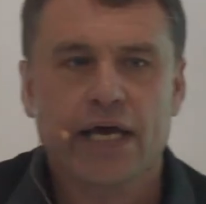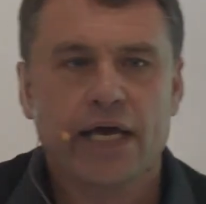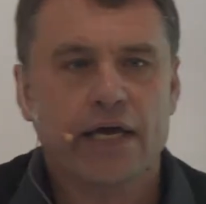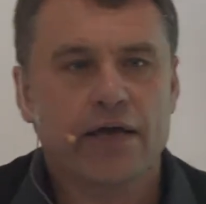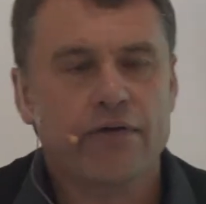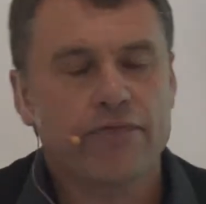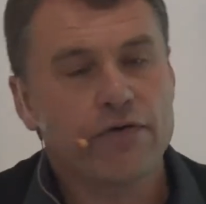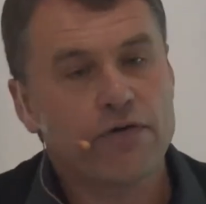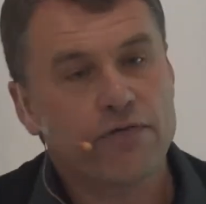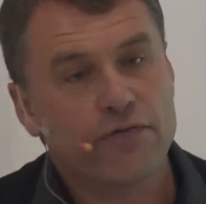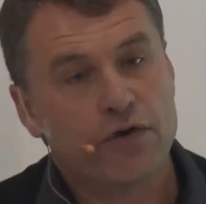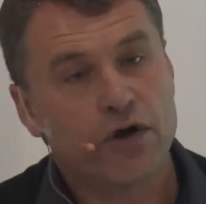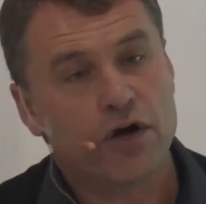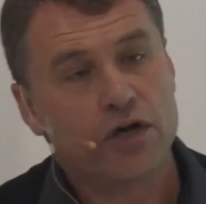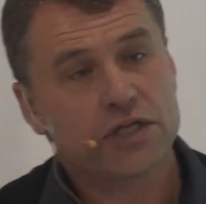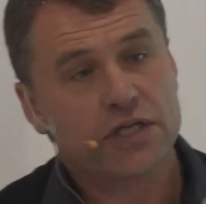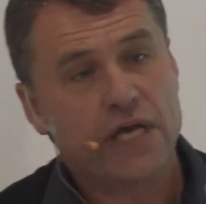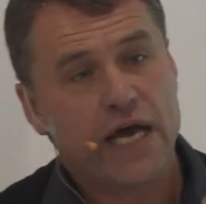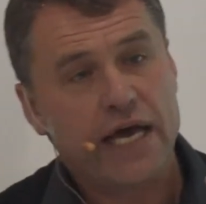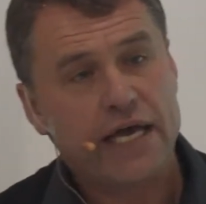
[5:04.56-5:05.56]
If you've
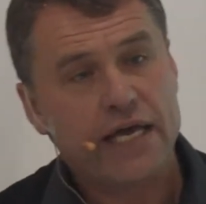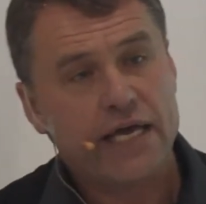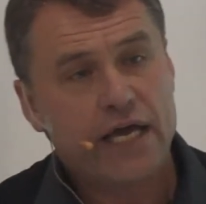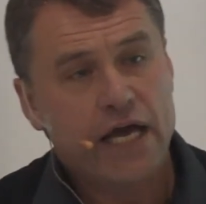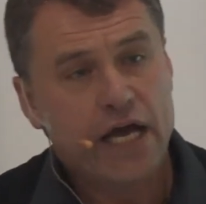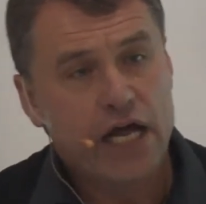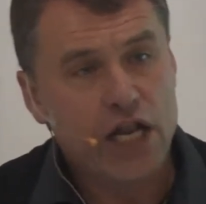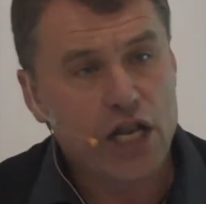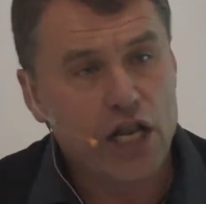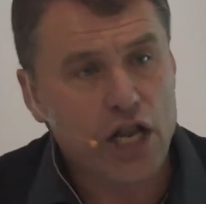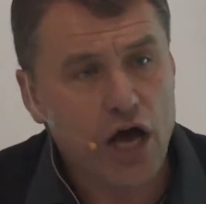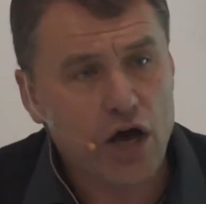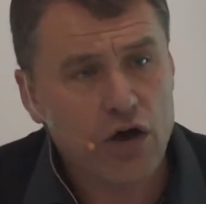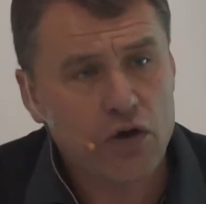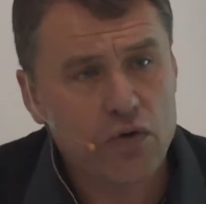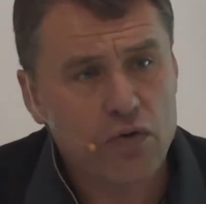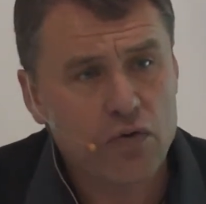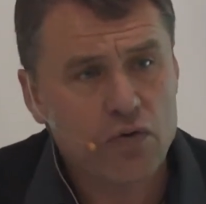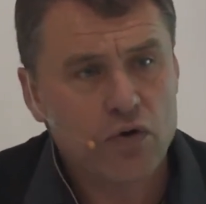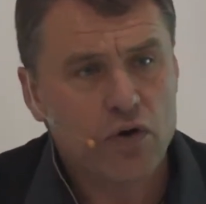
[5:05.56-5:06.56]
got a
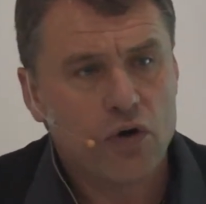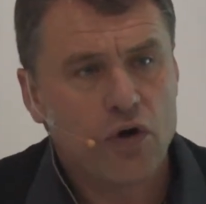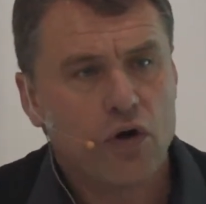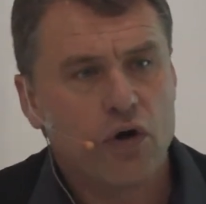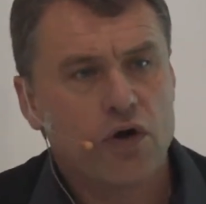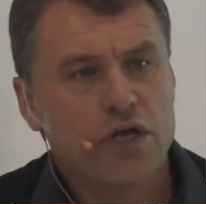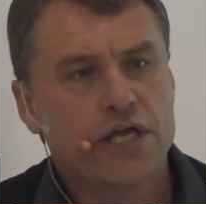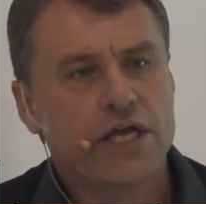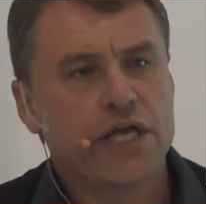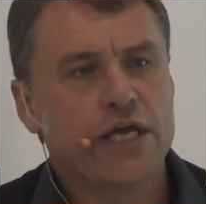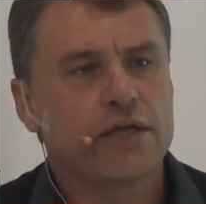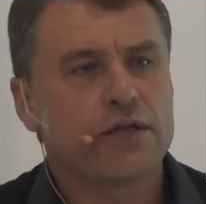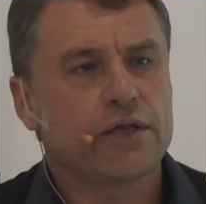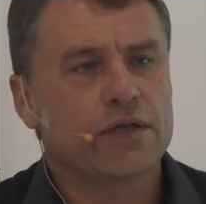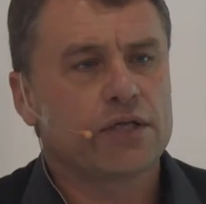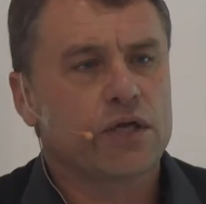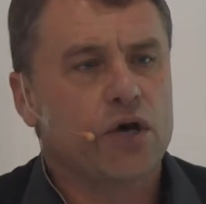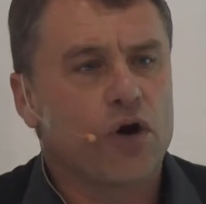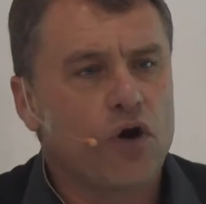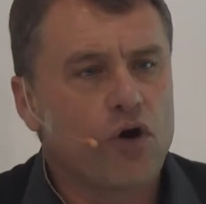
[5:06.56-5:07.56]
low
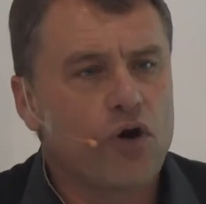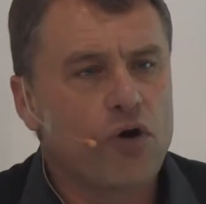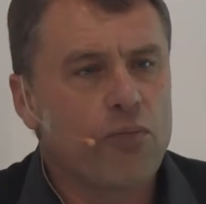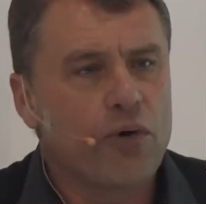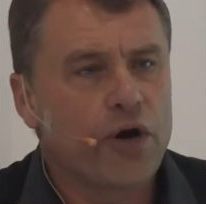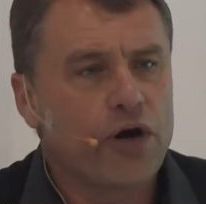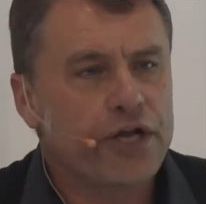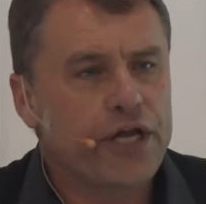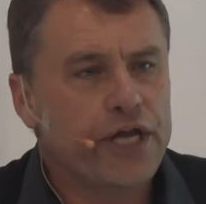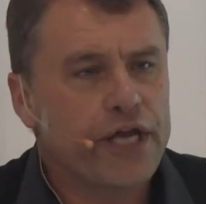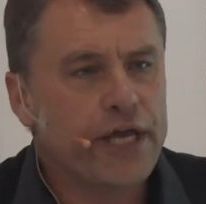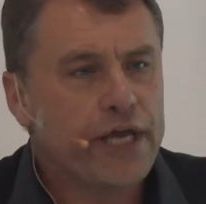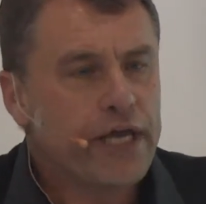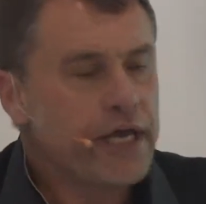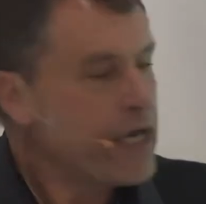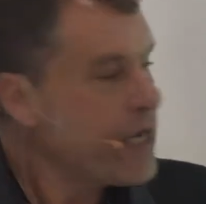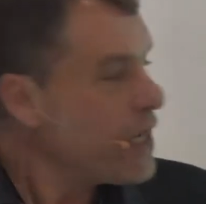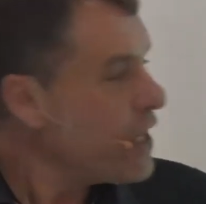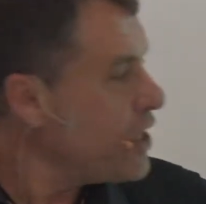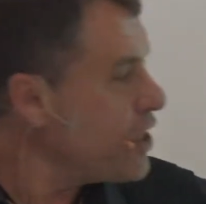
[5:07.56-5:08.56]
yield ore body,
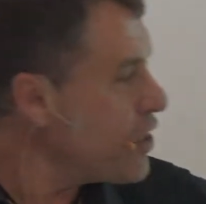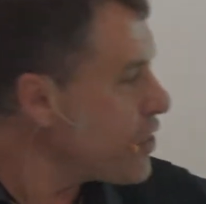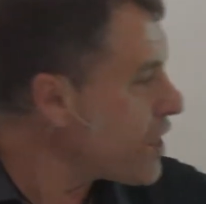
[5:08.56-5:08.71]
you